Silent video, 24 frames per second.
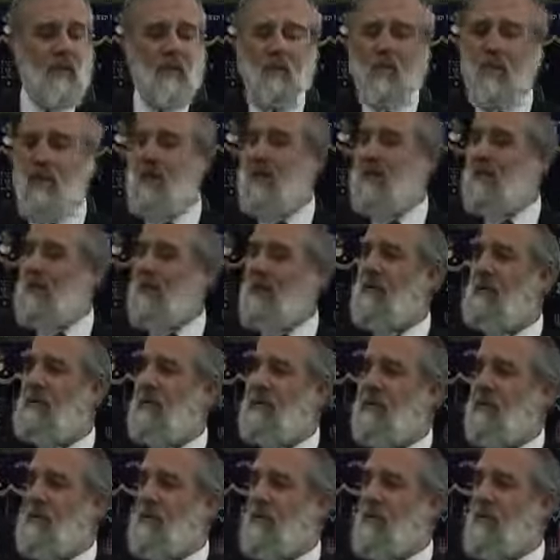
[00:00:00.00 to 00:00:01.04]
They are there,
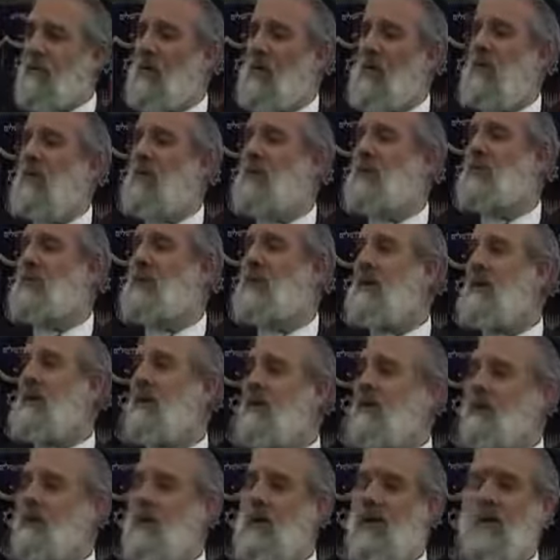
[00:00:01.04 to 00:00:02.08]
they're always there,
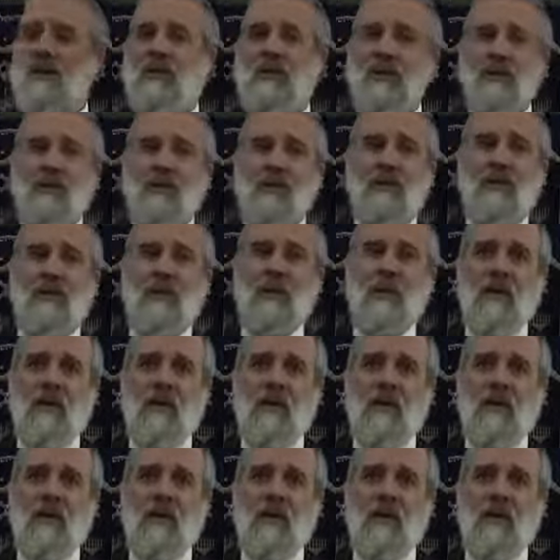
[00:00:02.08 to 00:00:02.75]
they're present.